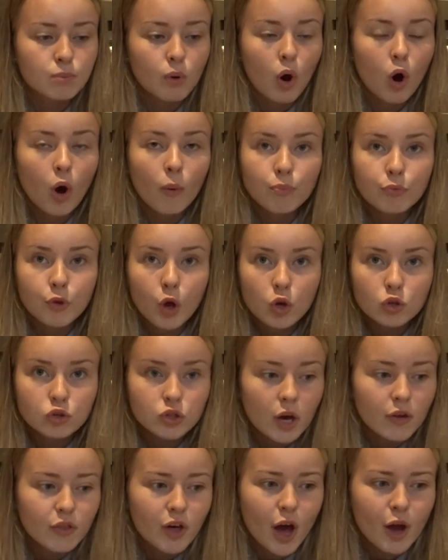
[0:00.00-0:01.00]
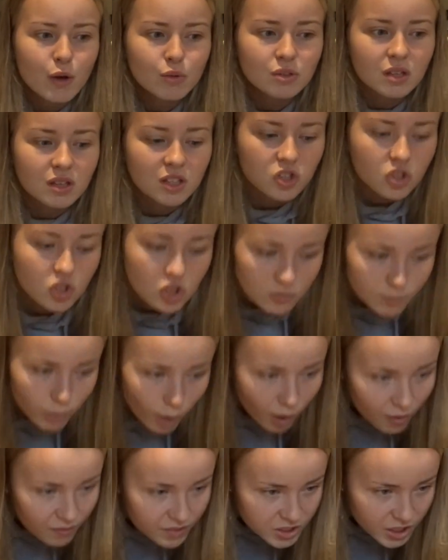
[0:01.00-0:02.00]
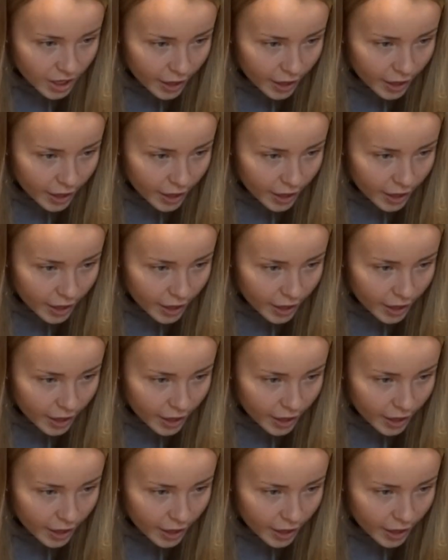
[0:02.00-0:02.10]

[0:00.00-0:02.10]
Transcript: but also the oats are literally just porridge